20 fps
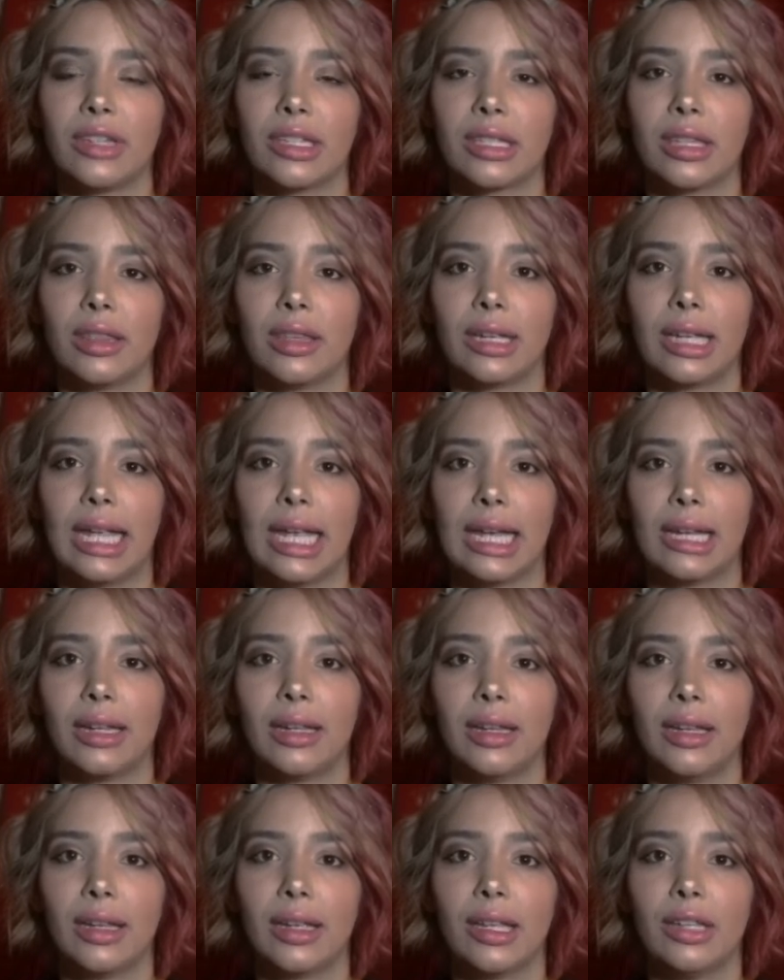that the
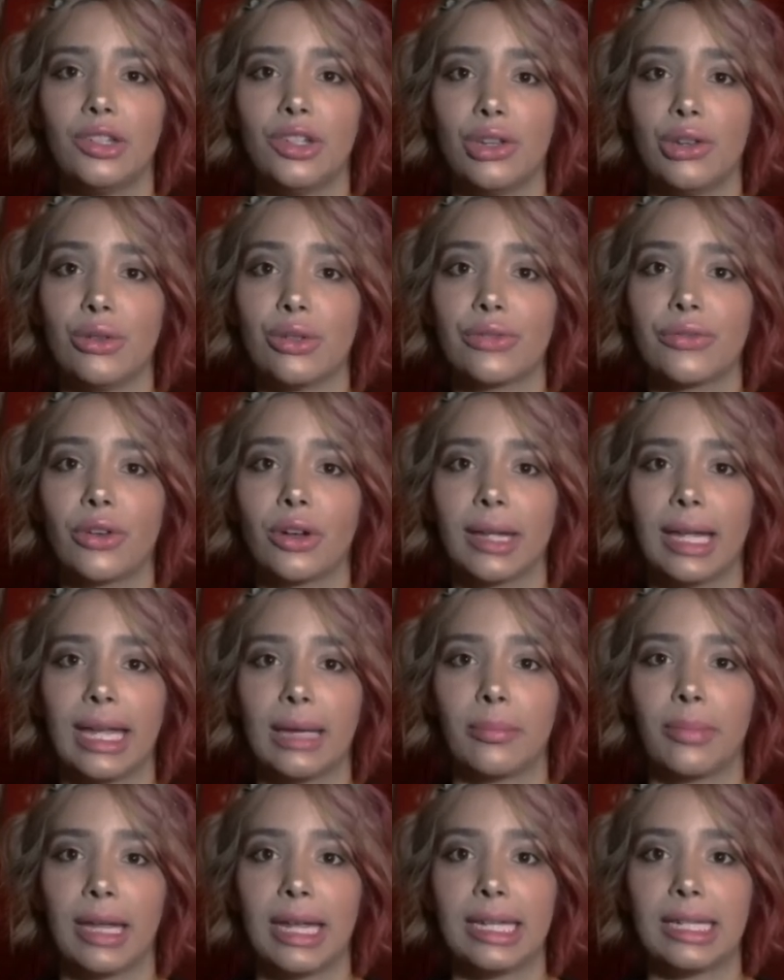candidate can use for
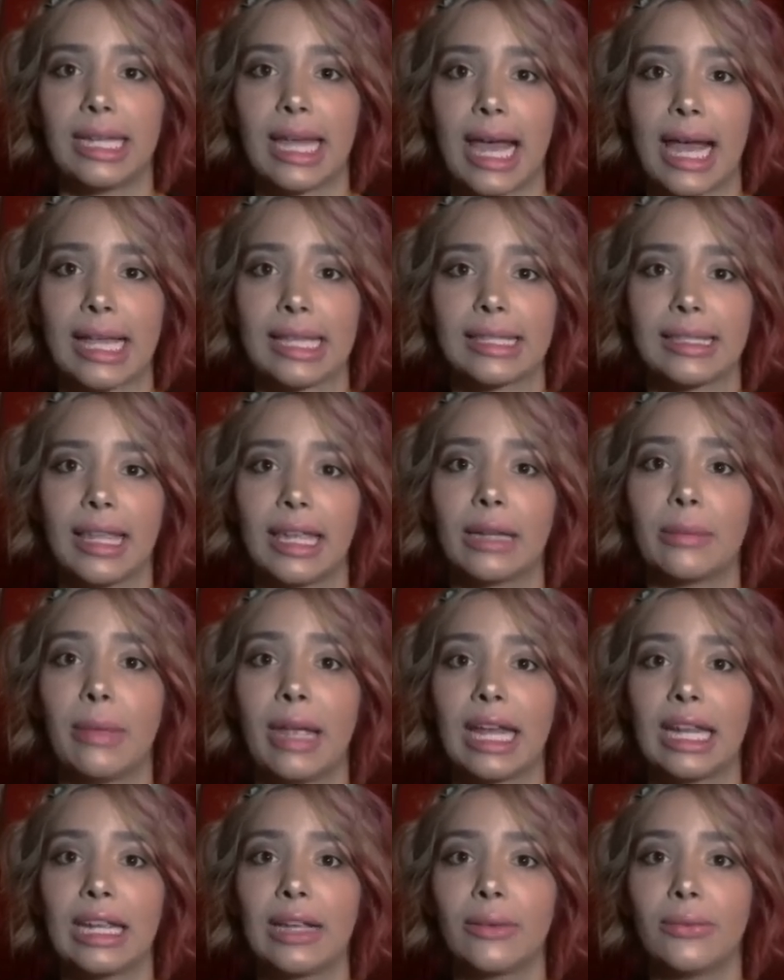campaign tasks like
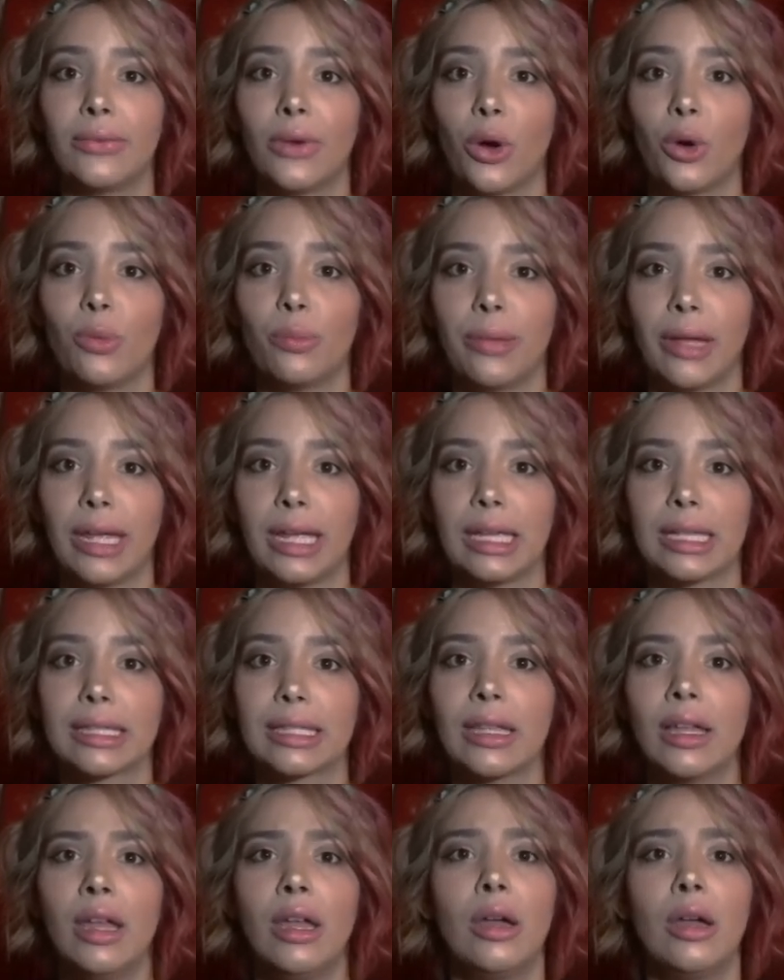manning phone banks,